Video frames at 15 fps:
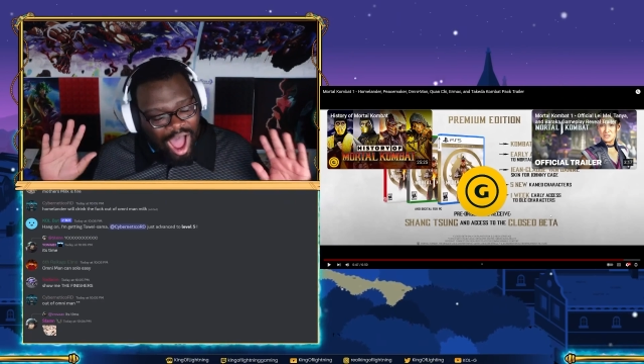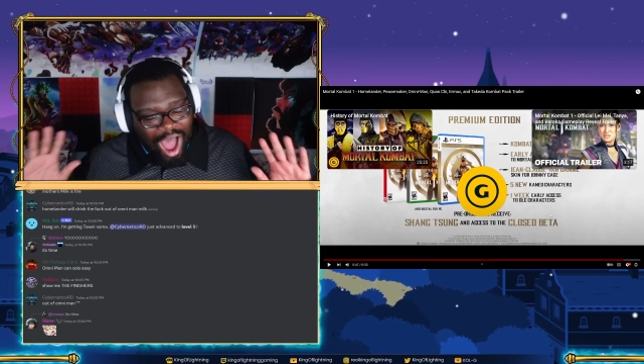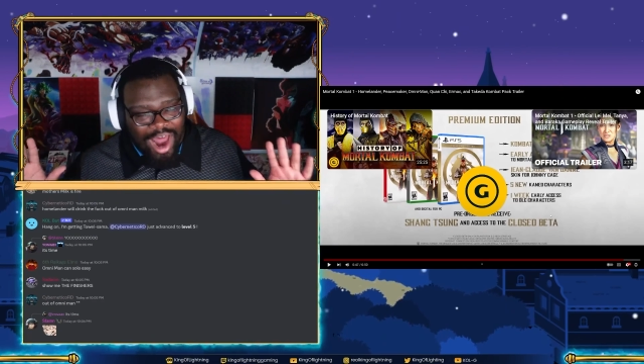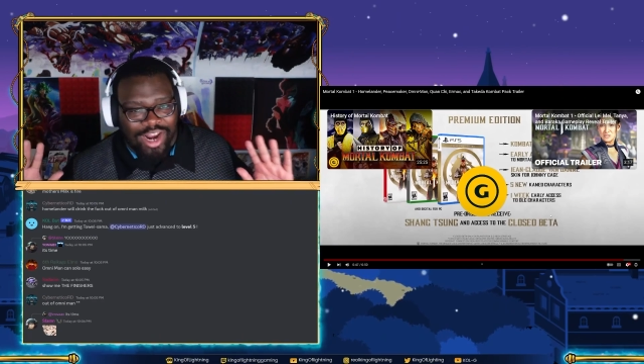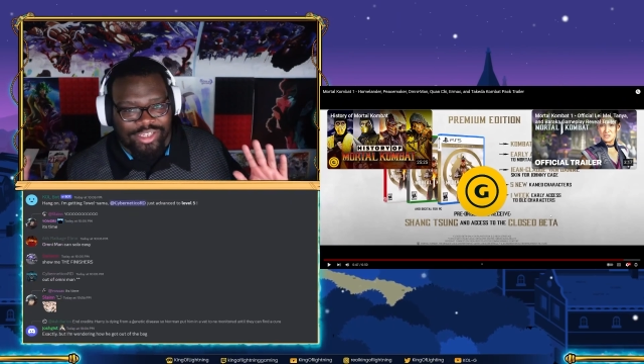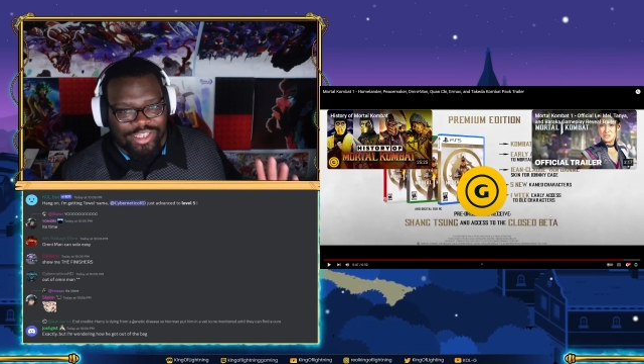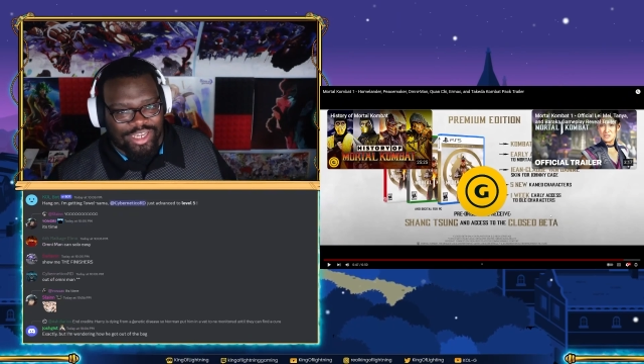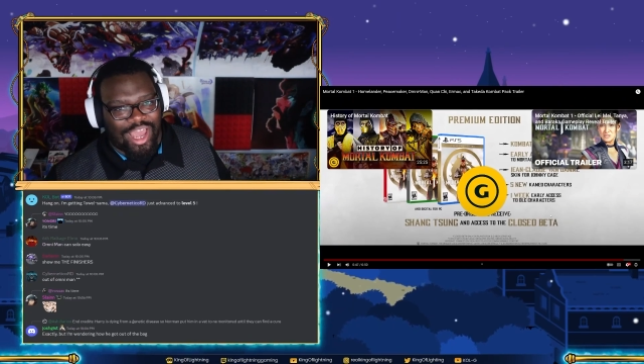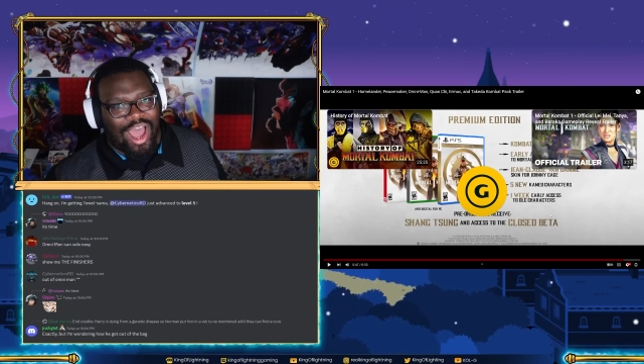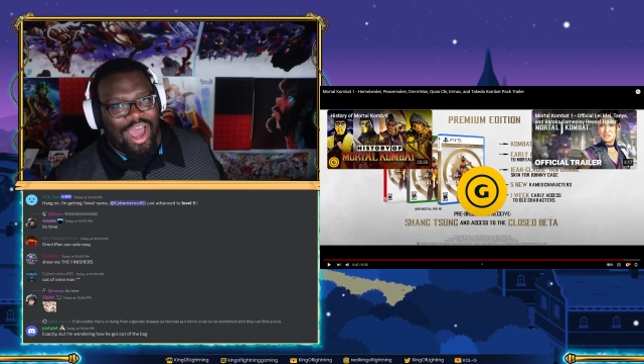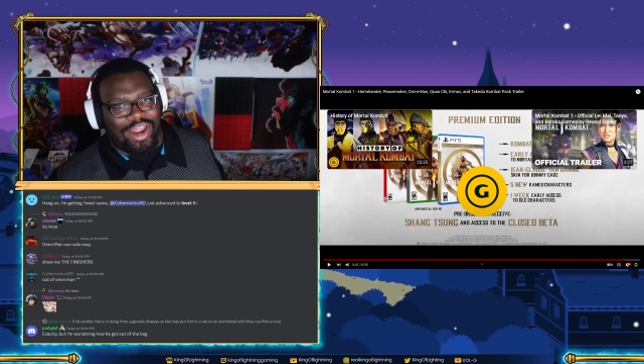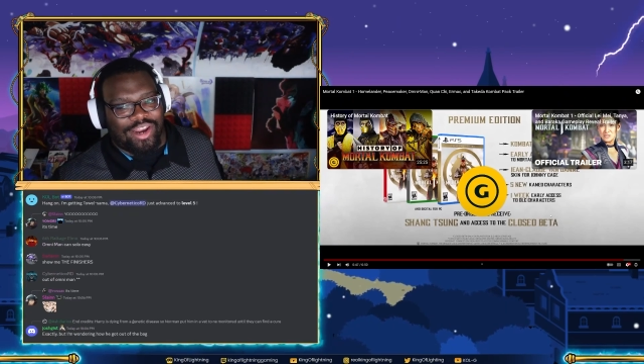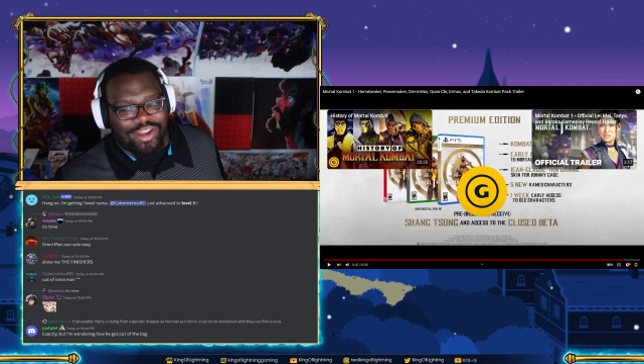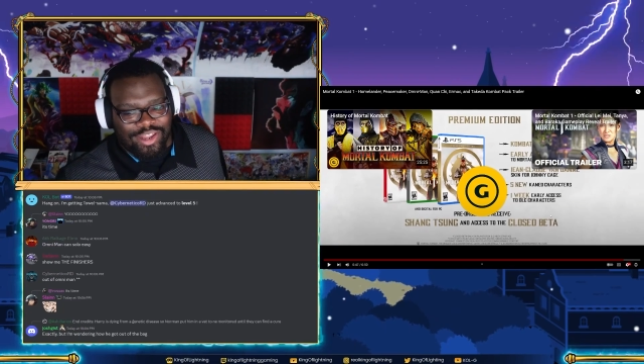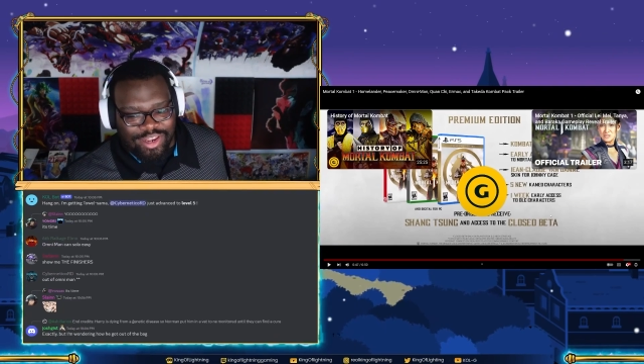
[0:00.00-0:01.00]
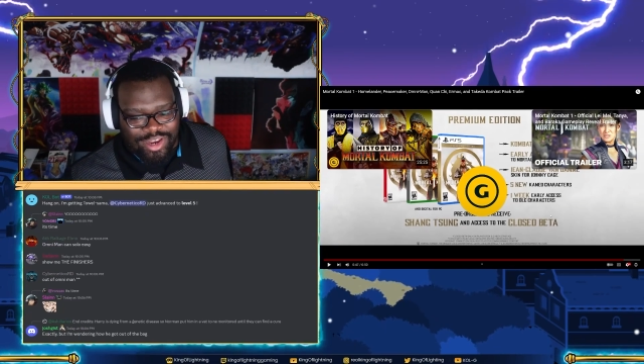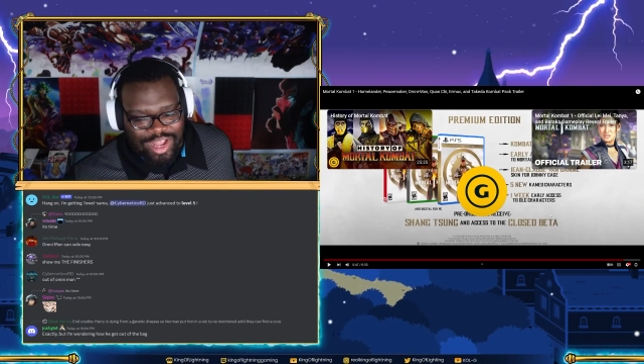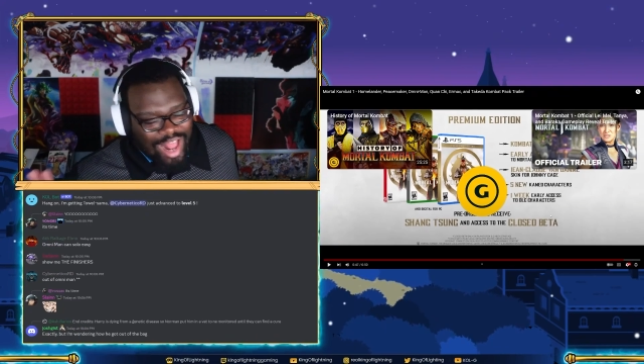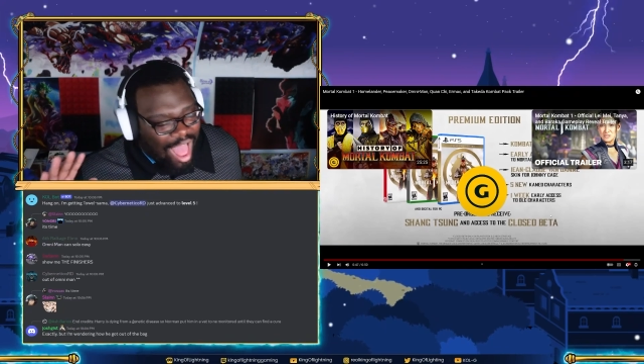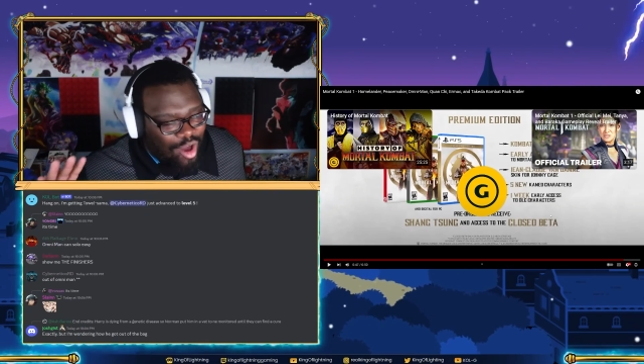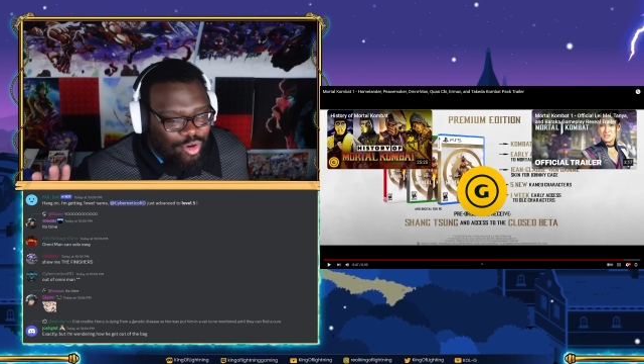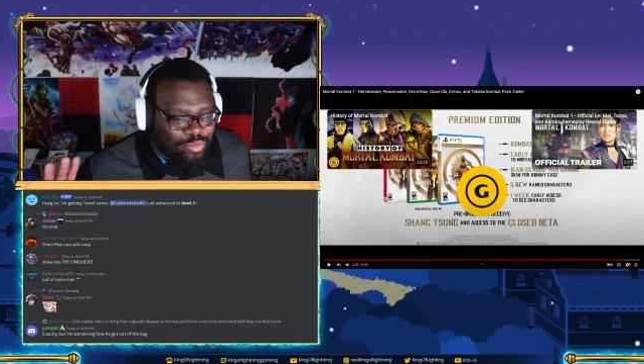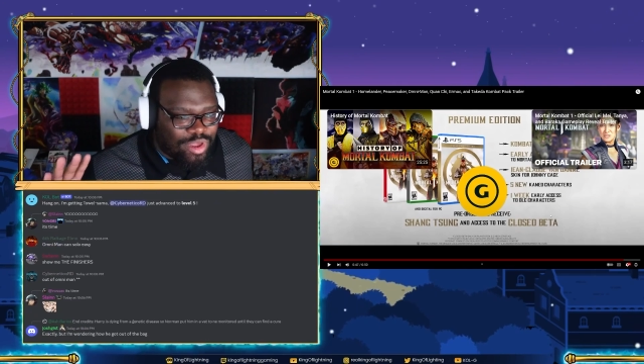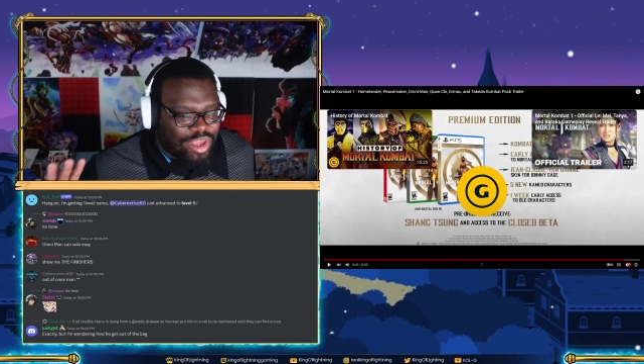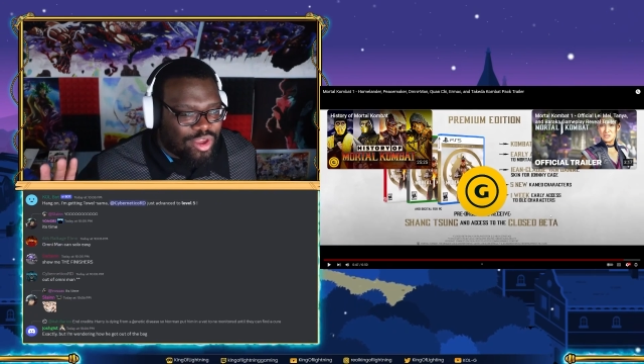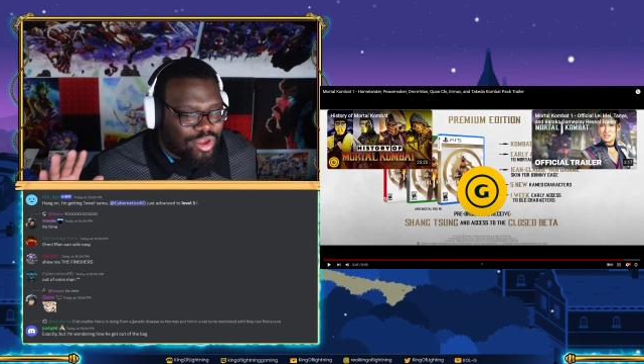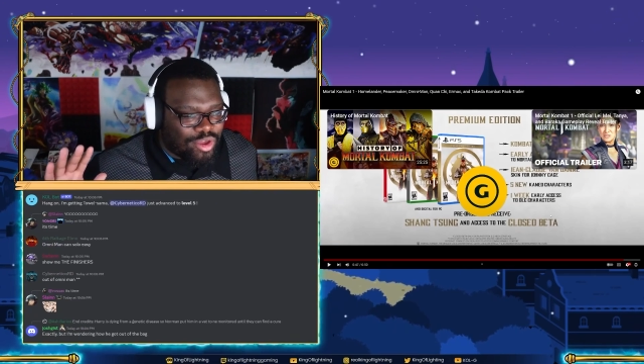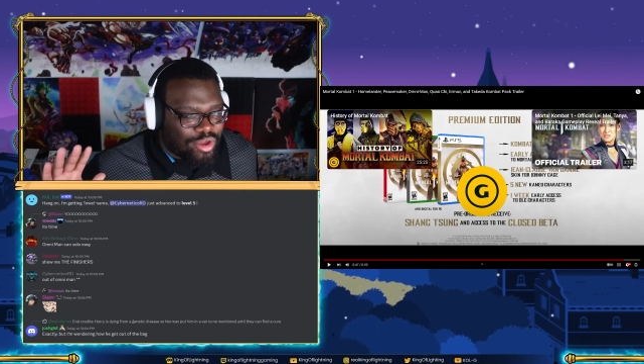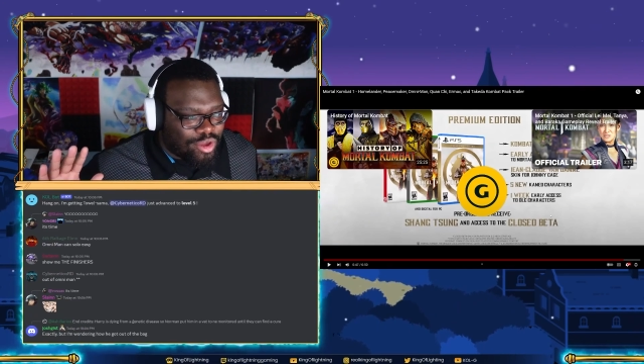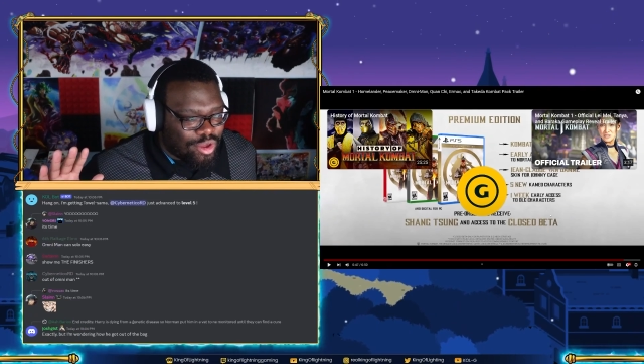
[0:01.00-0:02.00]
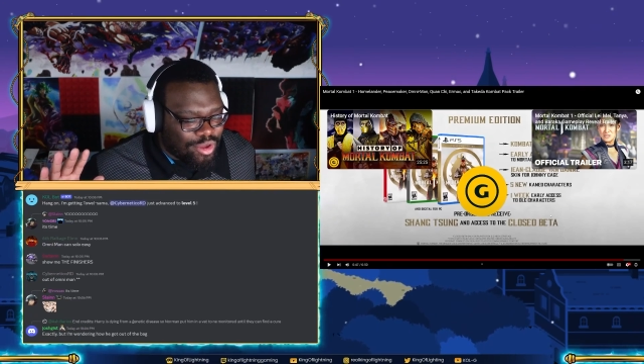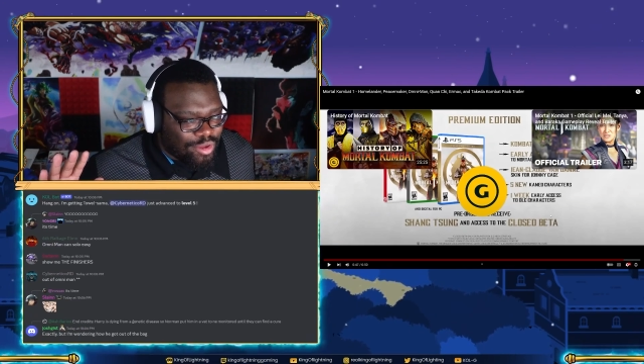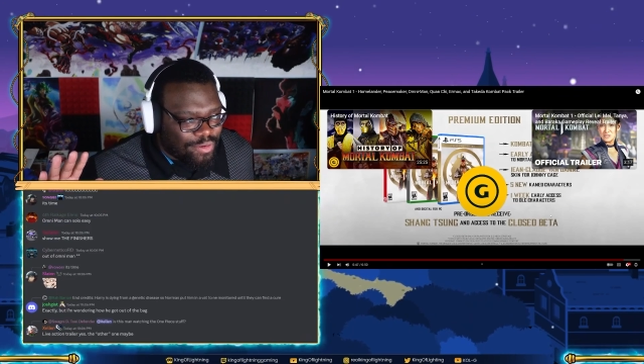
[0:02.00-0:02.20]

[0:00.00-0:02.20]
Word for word: Honest to God. Like, that would be